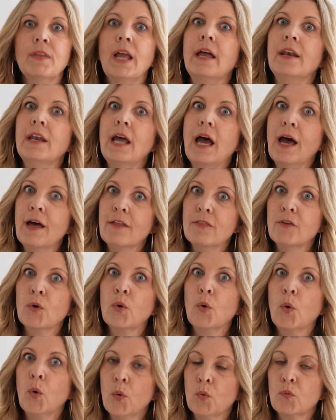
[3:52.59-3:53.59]
and
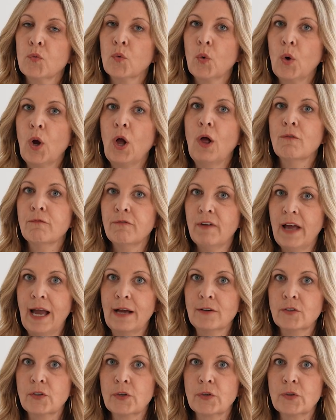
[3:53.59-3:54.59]
other overall
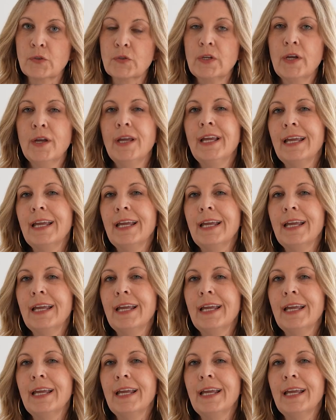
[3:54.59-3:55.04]
factors.